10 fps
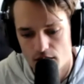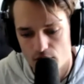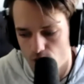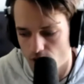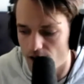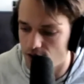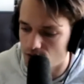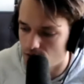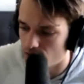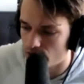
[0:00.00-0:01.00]
that I could
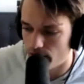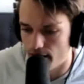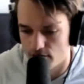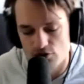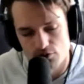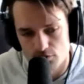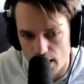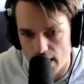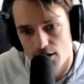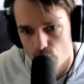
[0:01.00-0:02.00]
learn how to do
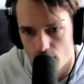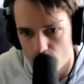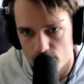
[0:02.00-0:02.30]
anything if